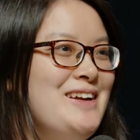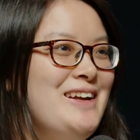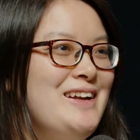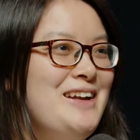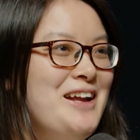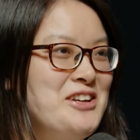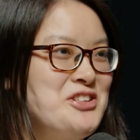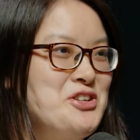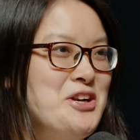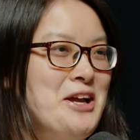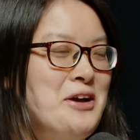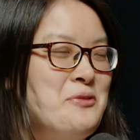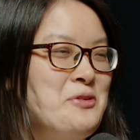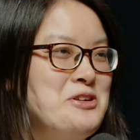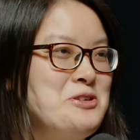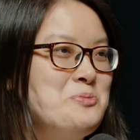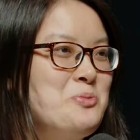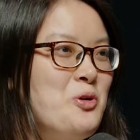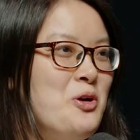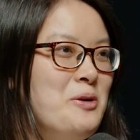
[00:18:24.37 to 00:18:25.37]
large
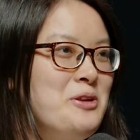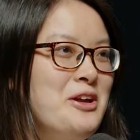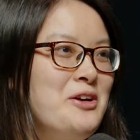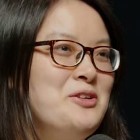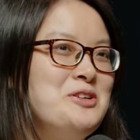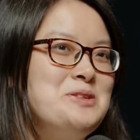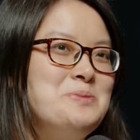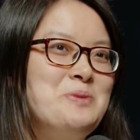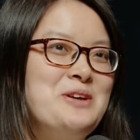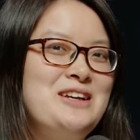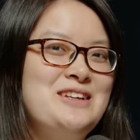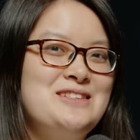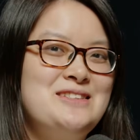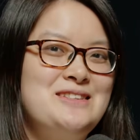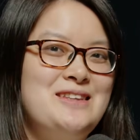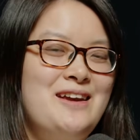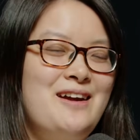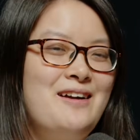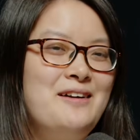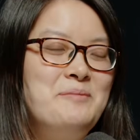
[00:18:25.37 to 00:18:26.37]
language models, because
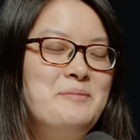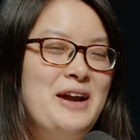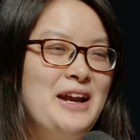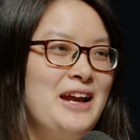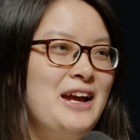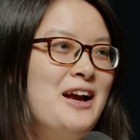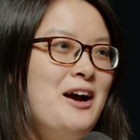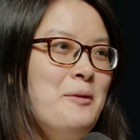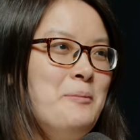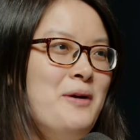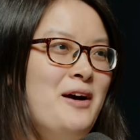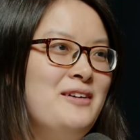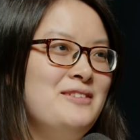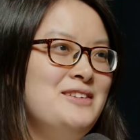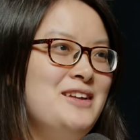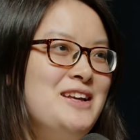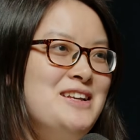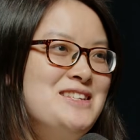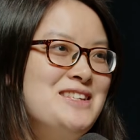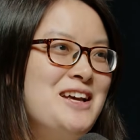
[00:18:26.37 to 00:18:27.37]
there are many
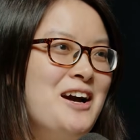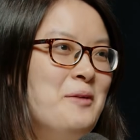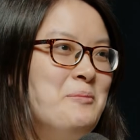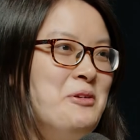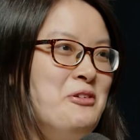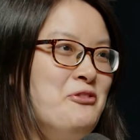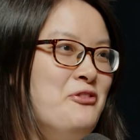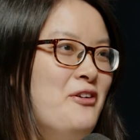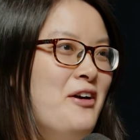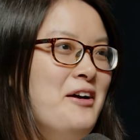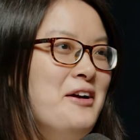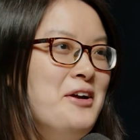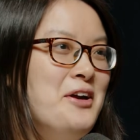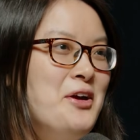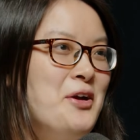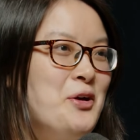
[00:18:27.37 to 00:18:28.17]
commands is coming from